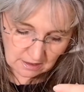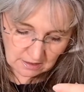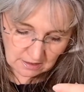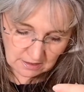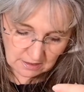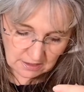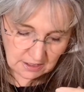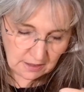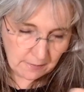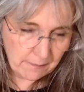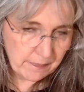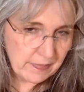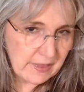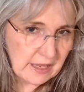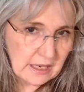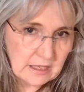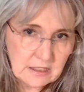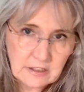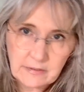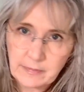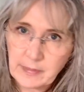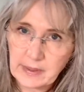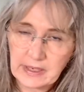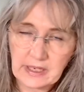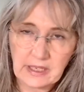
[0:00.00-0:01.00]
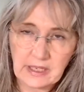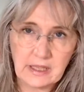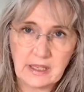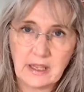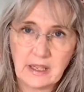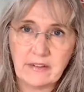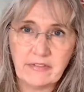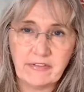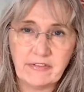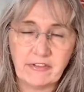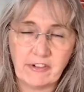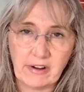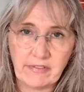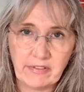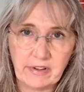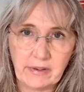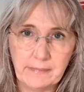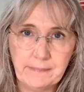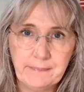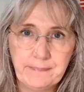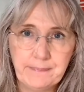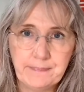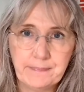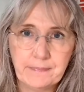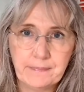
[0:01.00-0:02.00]
Some things have been in there forever.
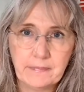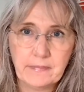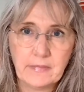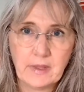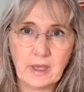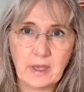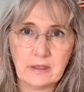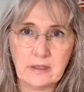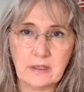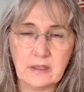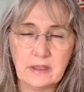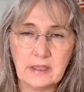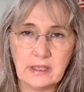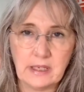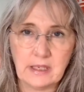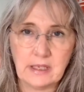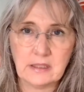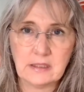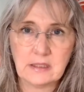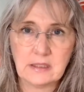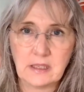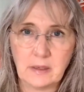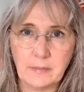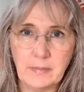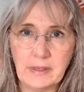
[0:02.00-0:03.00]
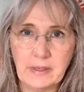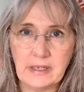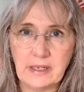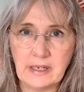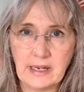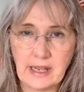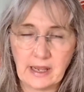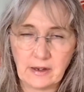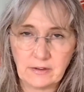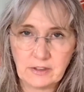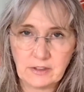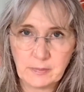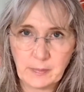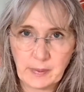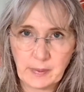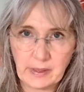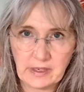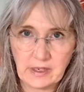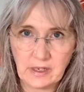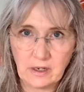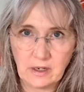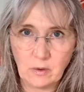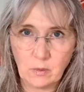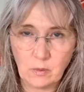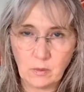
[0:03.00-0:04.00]
Other things come in and out
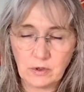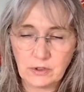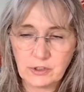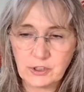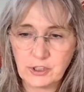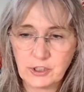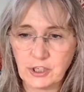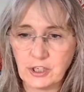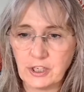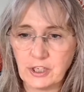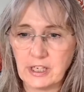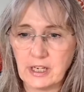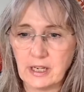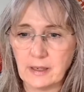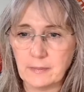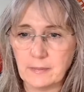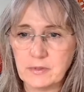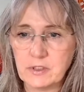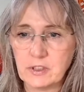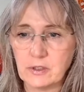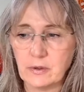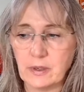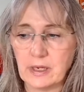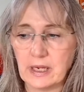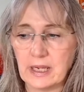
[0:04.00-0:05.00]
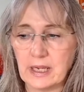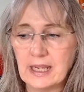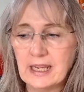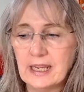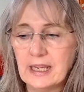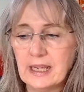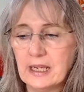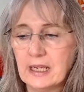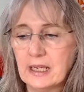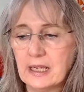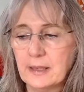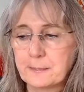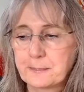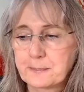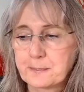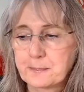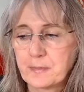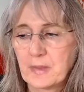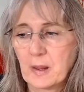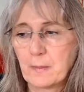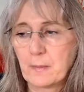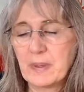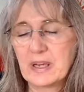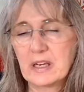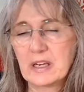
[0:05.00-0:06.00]
depending on what journey I'm doing.
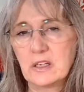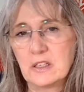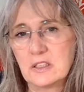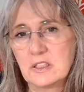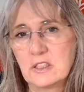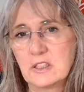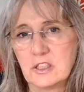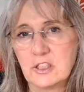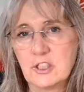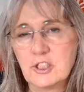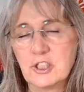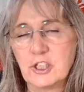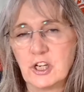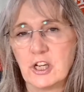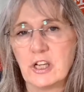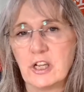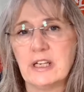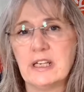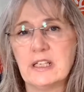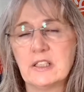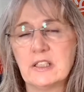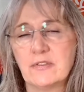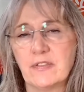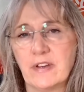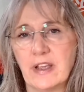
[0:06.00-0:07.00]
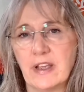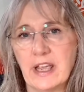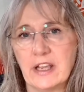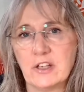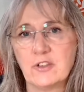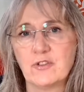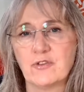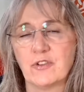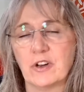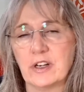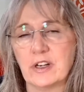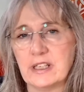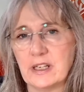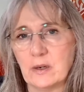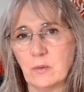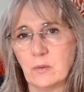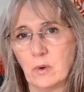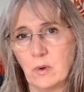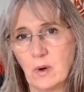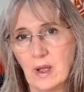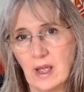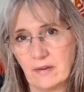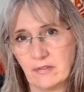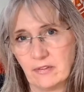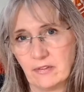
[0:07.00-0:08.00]
Because the journeys for hedge riding
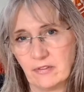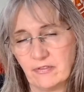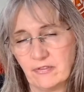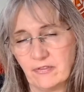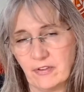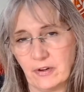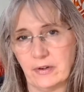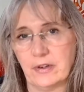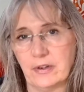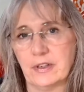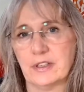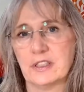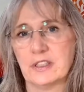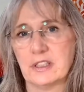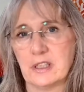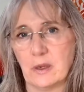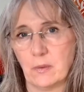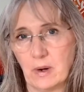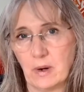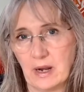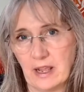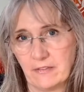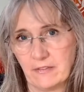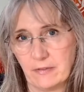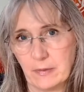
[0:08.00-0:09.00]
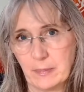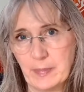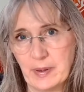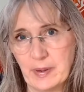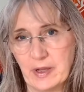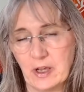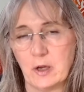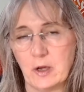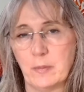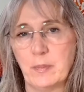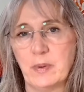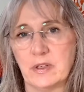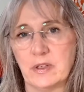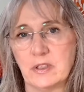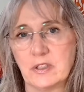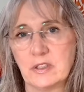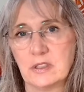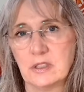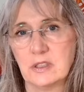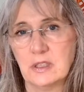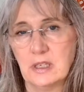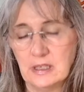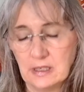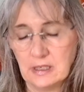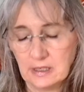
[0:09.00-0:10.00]
will have a focus, they will have a
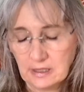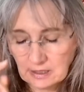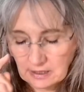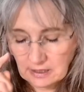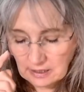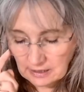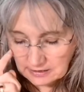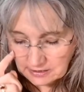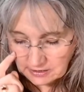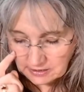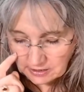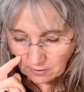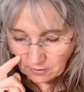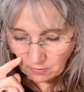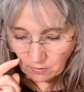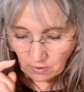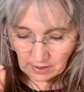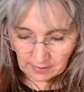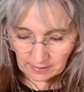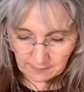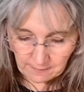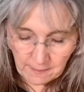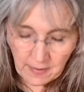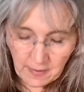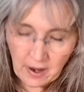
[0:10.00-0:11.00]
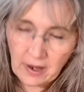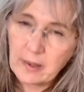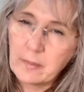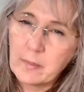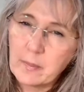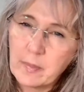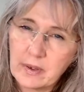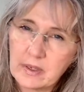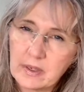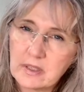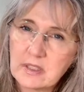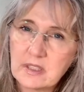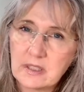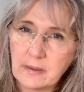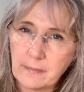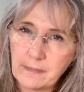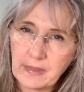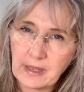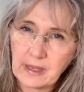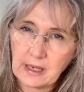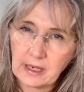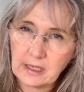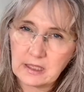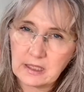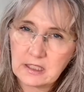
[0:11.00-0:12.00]
purpose. So I might put
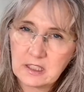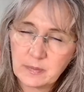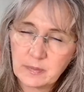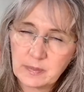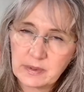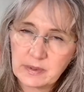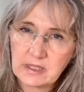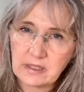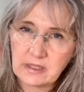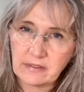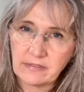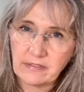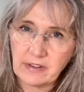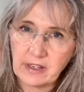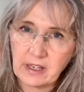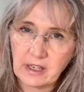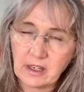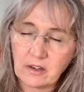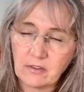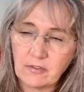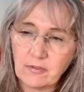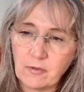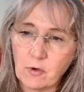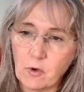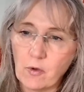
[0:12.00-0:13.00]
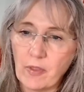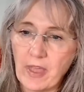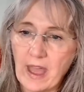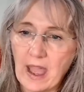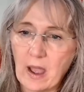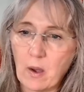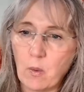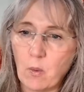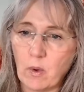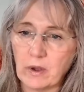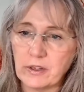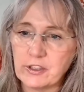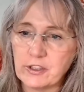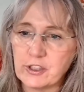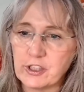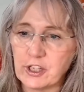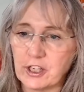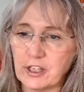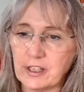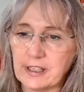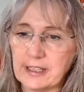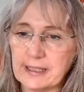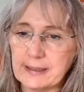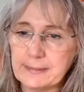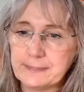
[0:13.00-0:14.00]
something in specific for that one
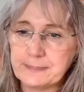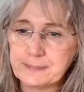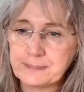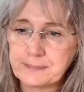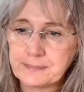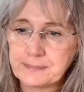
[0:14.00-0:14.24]
journey.